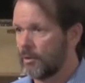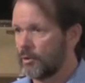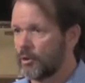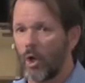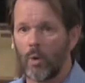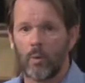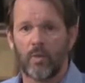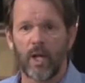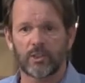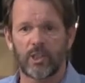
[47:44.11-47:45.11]
So
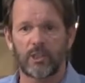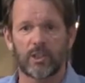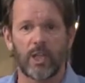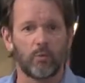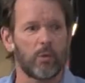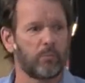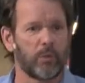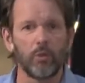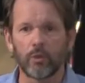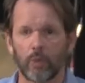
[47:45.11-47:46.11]
thus he said,
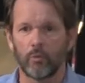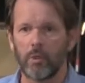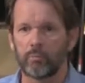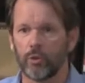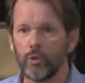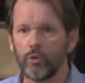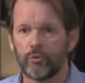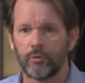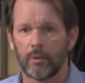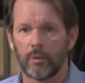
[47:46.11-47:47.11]
rebuke,
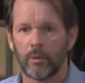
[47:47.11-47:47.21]
reprove.